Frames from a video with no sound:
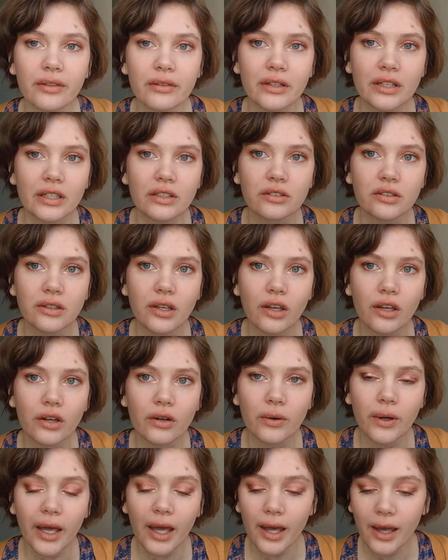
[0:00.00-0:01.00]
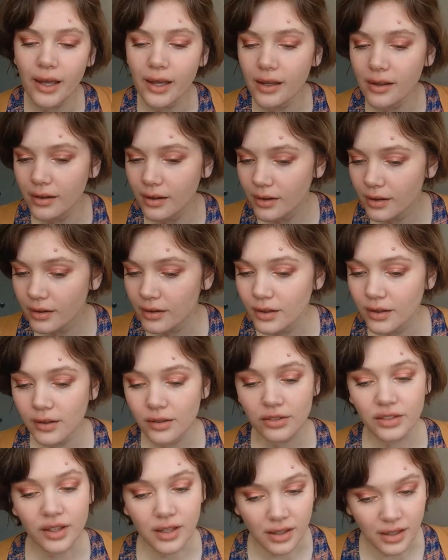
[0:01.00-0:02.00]
I think it's looking okay.
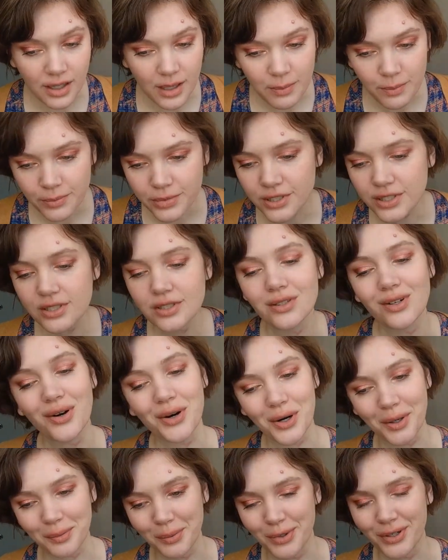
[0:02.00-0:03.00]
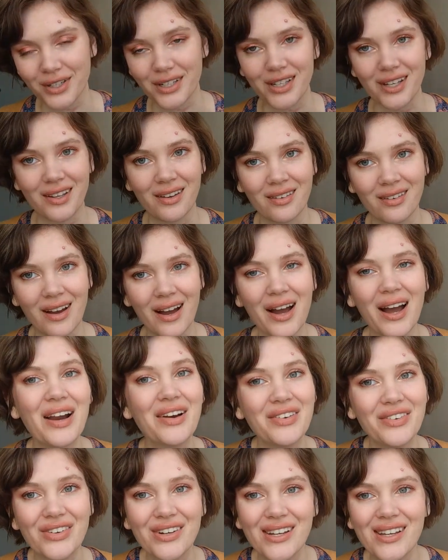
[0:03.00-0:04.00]
The lips are pretty.
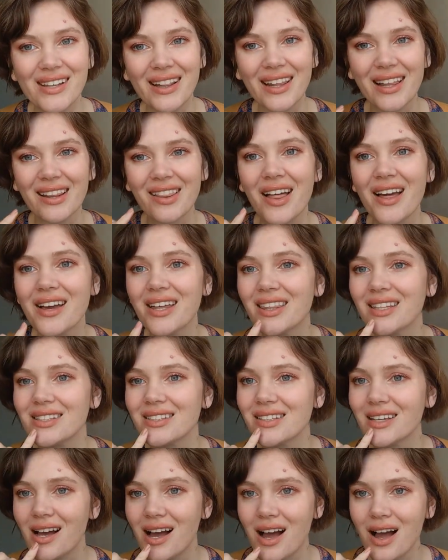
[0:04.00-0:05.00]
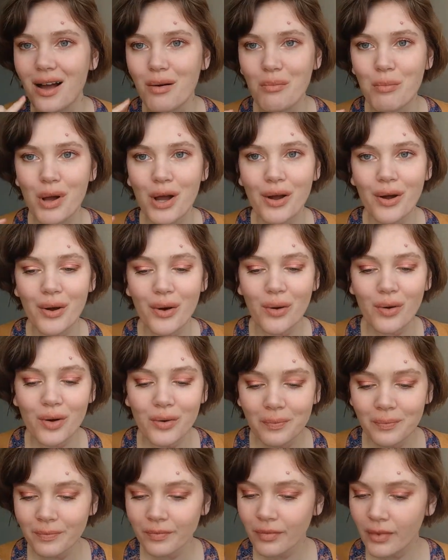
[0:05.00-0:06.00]
I really like this combo.